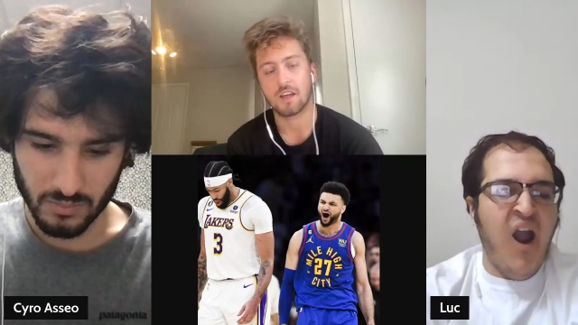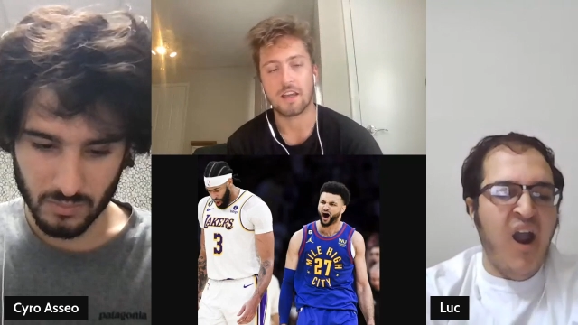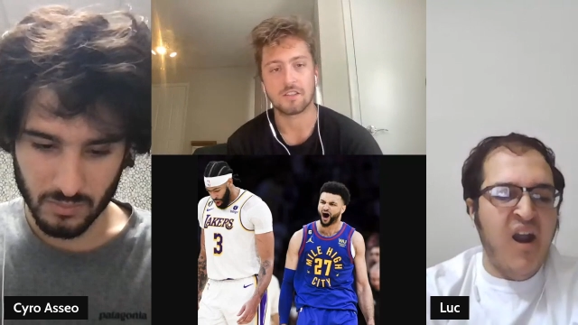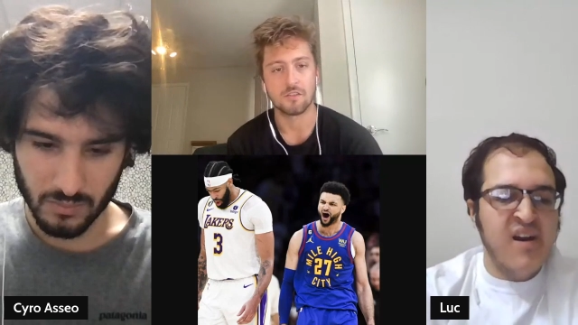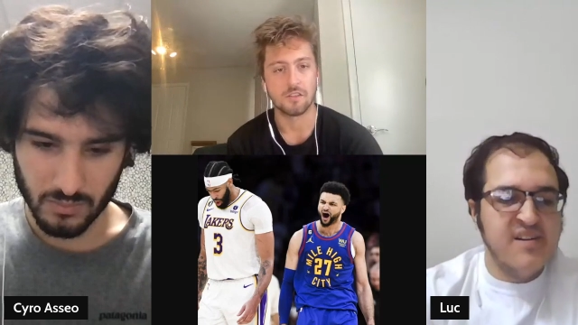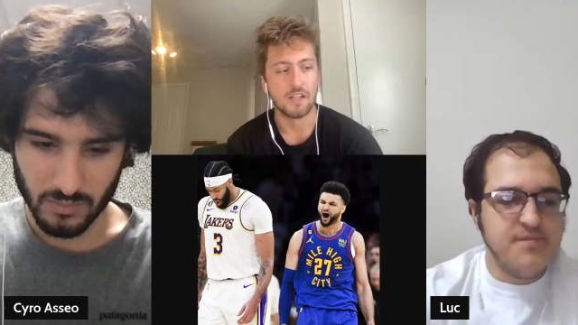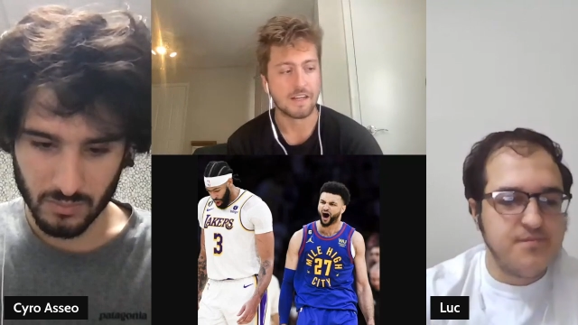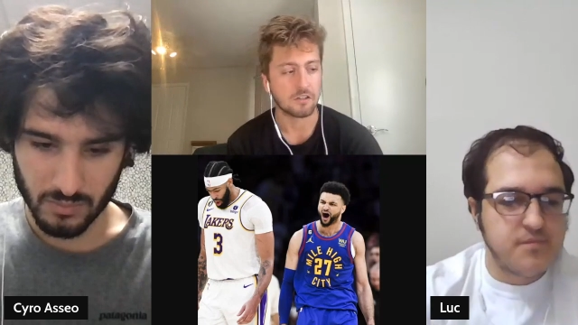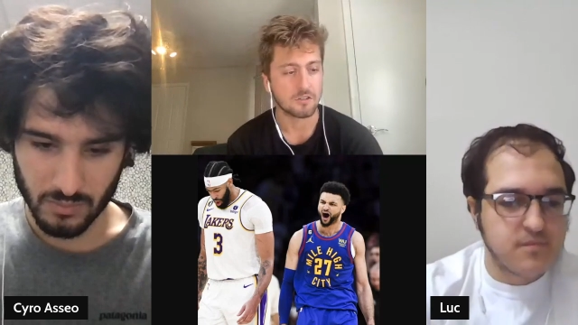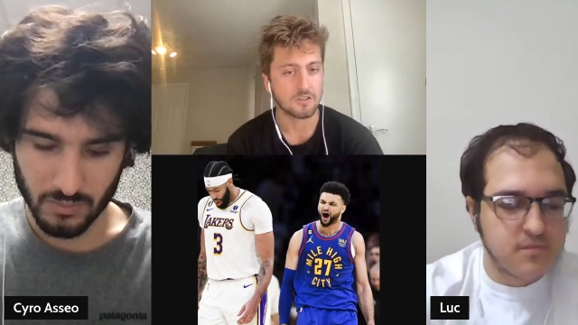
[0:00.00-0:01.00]
Speaker 1: case of the
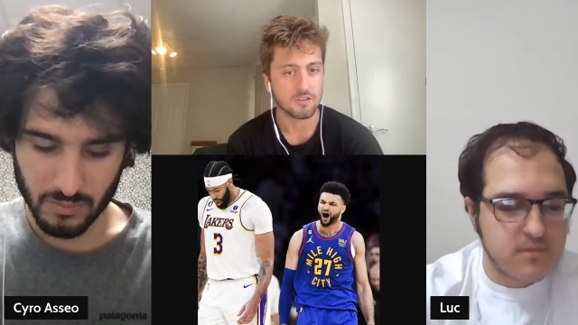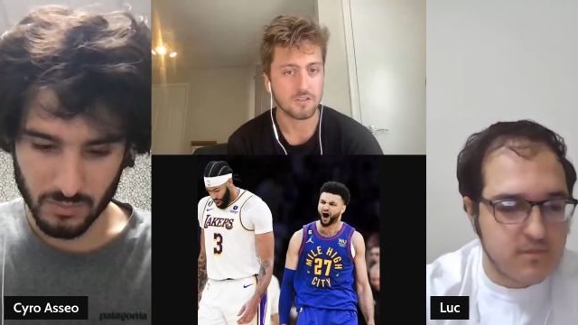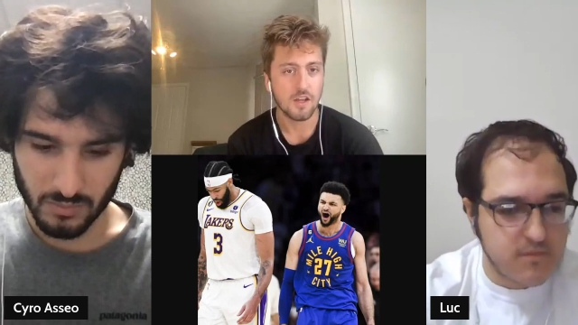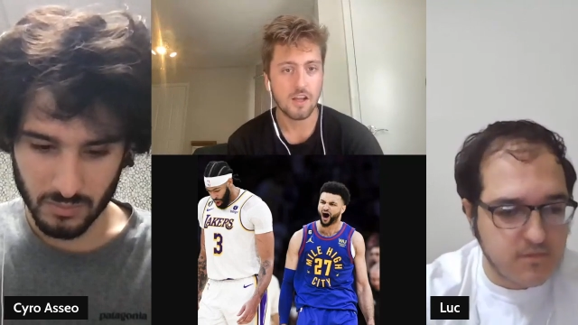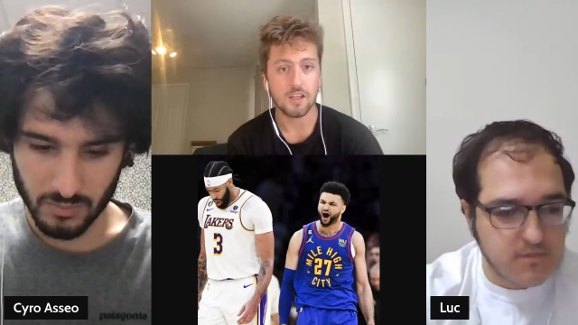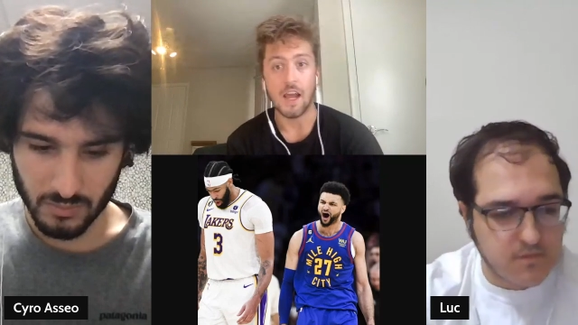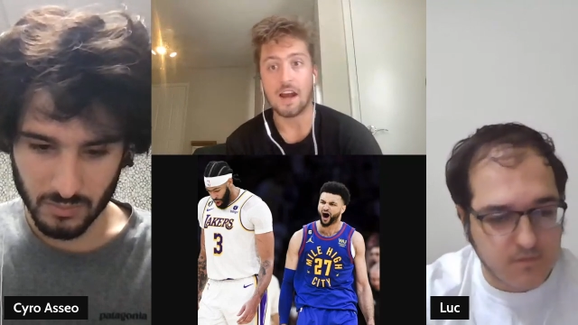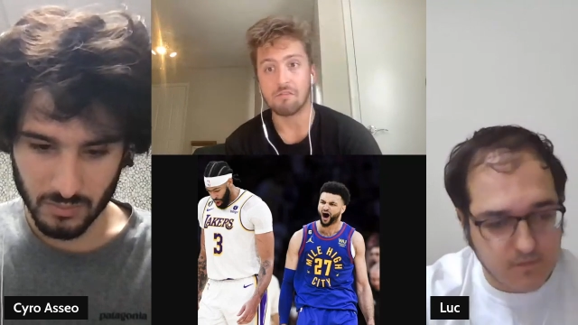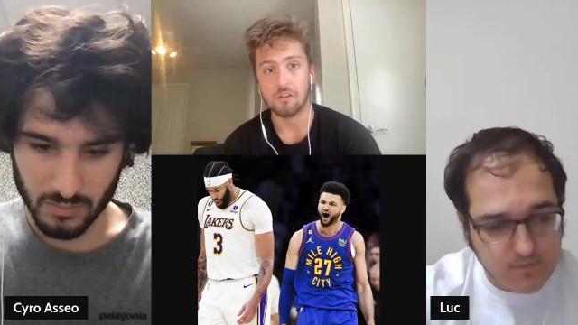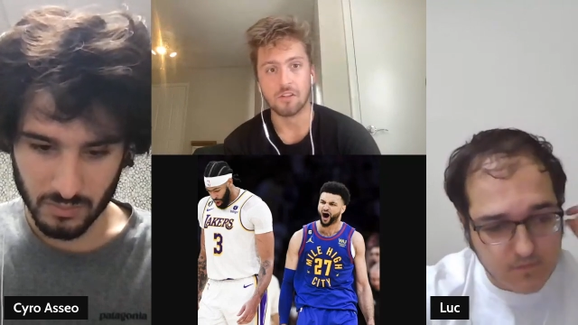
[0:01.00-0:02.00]
Lakers, it's you
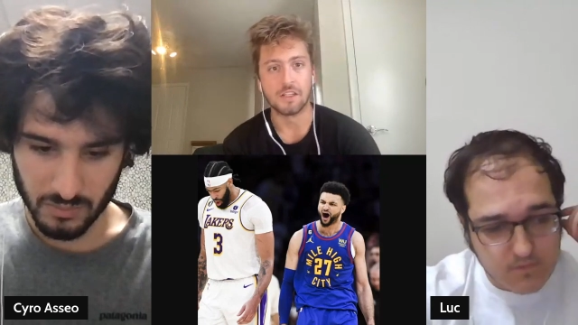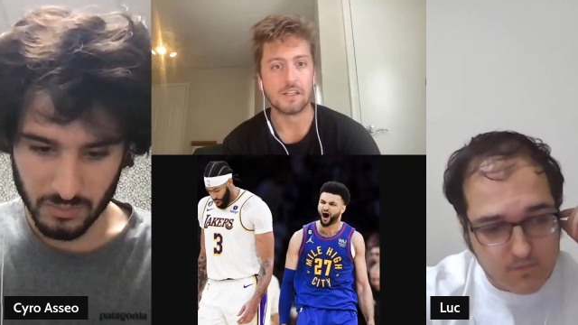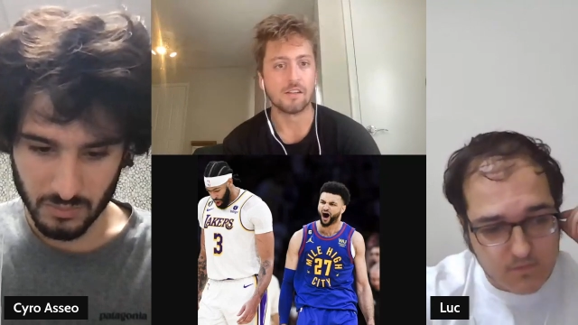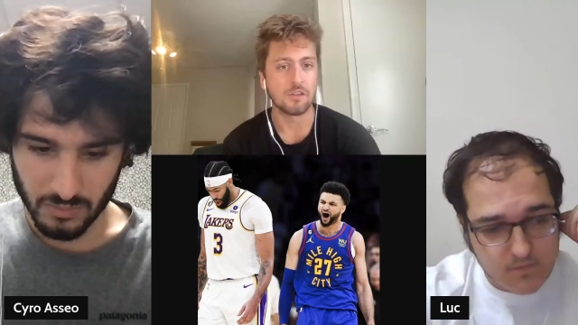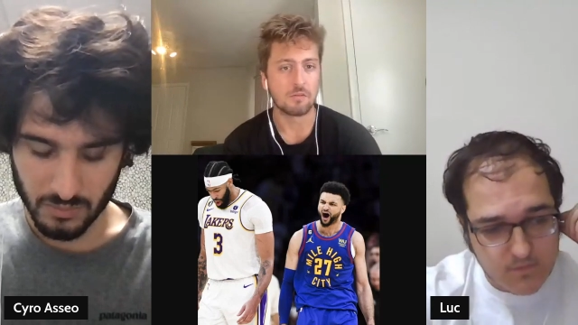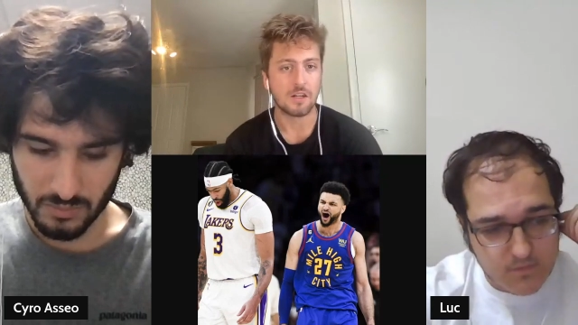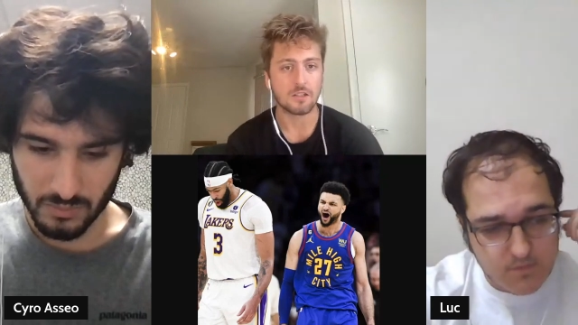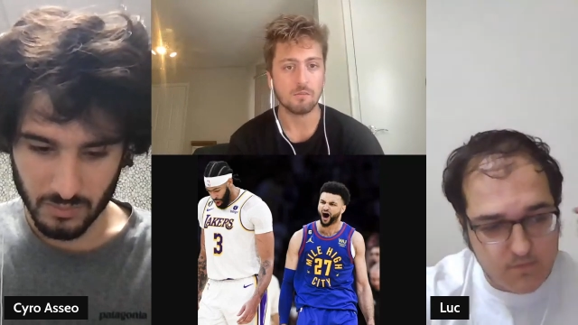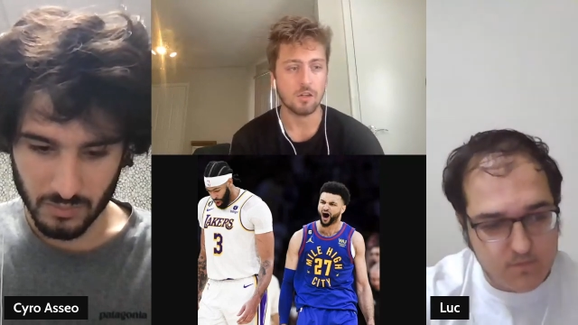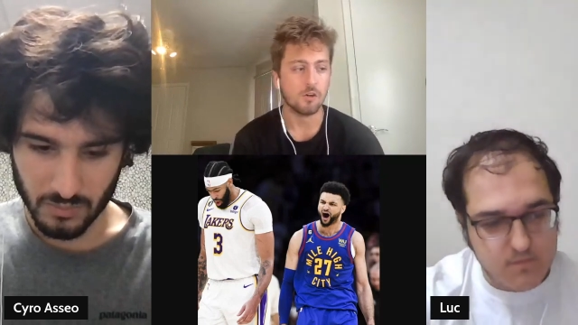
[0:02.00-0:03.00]
have the lead and they're
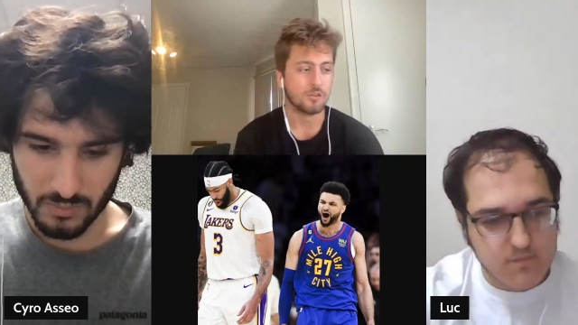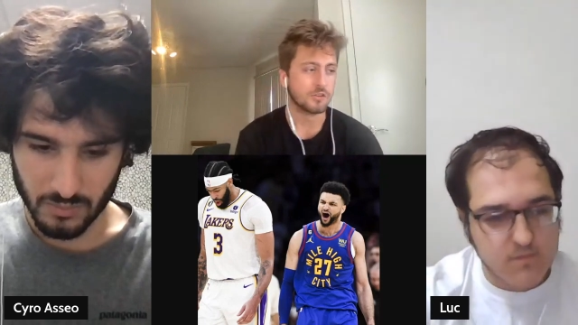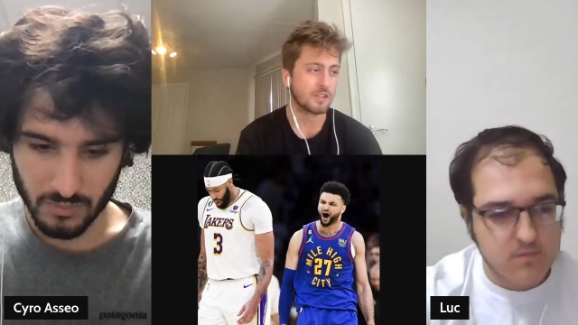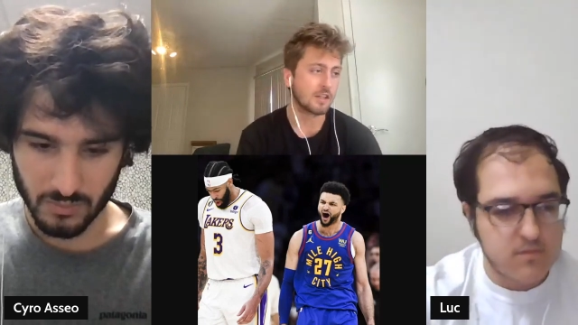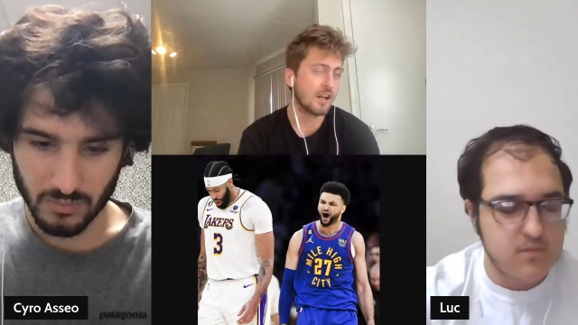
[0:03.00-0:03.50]
about to blow the lead,